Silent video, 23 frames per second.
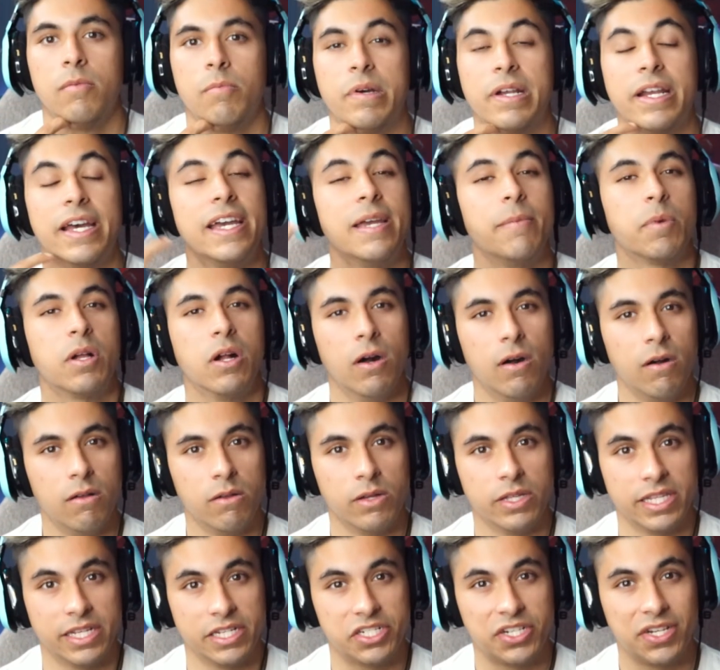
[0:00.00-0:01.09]
But I am calling
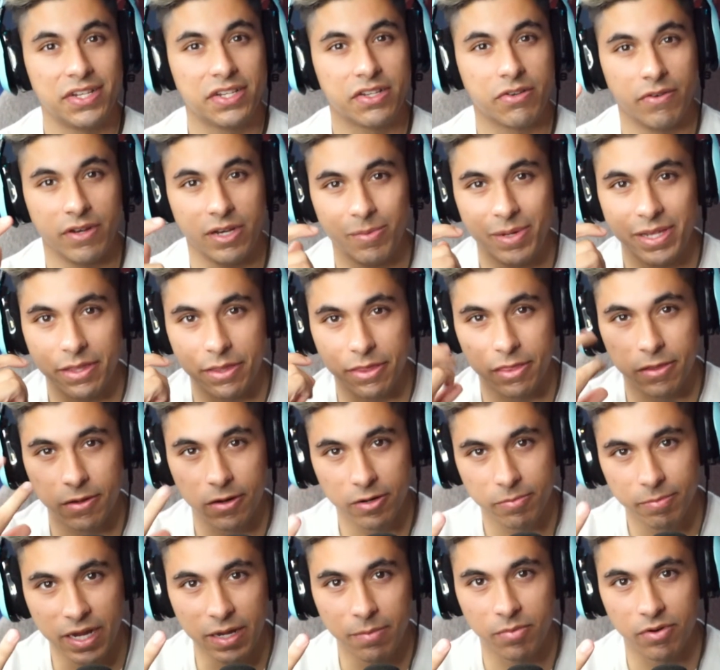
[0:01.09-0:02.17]
that she's going to be the 3rd
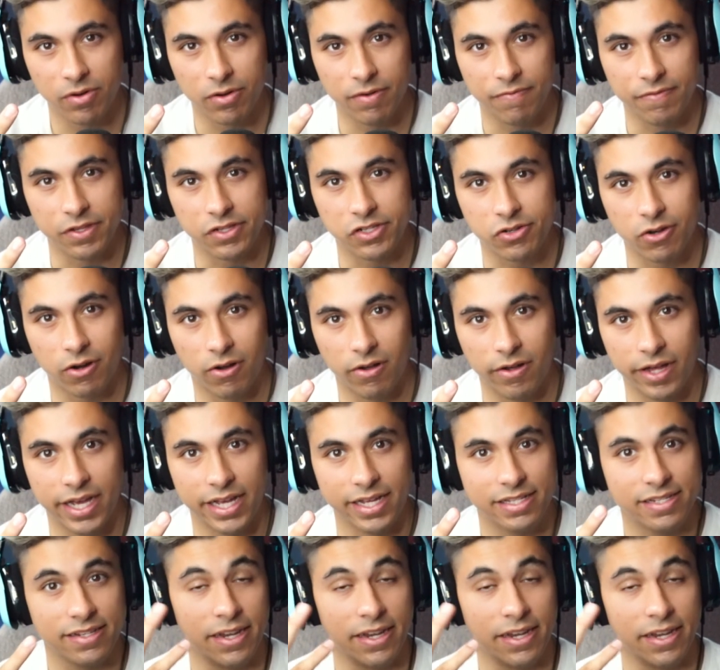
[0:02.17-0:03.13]
member of the Straw Hats.